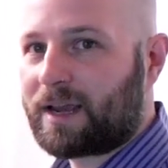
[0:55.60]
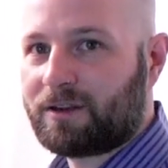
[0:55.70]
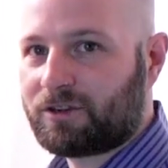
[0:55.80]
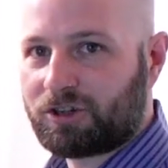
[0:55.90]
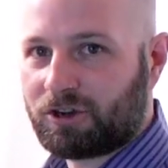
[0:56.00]
I
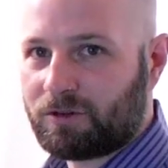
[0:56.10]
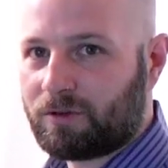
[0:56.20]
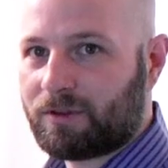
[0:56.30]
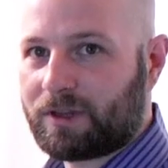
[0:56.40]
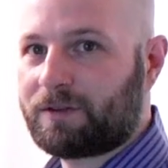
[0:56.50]
can show you
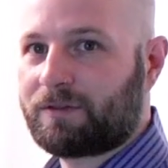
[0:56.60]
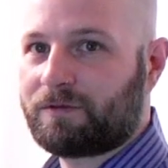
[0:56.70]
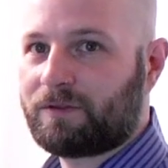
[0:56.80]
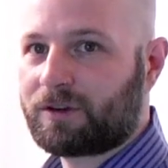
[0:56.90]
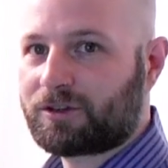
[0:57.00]
all the
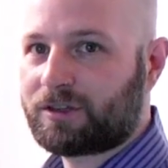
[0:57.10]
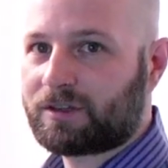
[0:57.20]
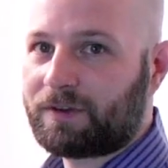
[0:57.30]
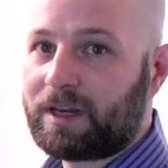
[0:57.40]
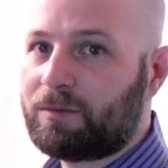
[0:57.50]
different
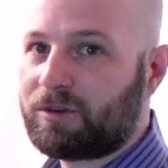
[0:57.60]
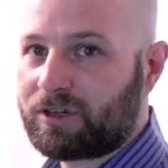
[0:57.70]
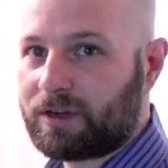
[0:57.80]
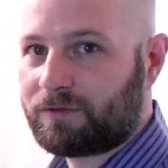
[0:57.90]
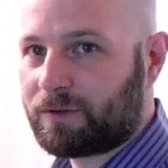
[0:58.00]
functions of any
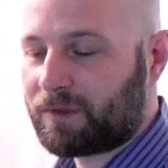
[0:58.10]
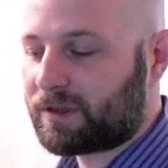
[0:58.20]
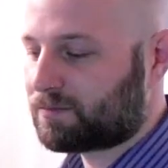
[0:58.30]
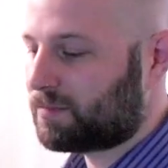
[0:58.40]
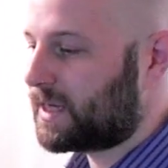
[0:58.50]
machine from
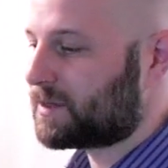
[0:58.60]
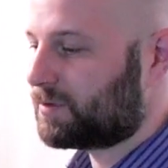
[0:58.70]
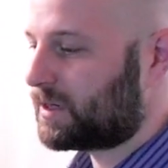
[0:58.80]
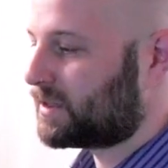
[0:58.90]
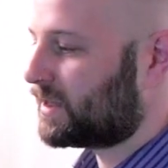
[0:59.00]
this place
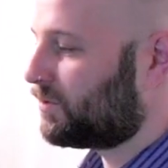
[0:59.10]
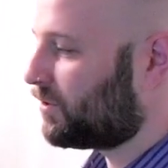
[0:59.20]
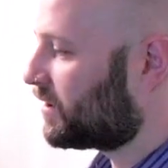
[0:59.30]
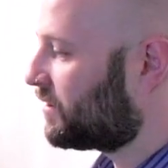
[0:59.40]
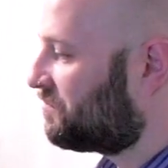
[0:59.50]
because they
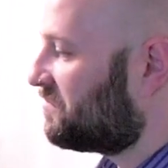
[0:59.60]
work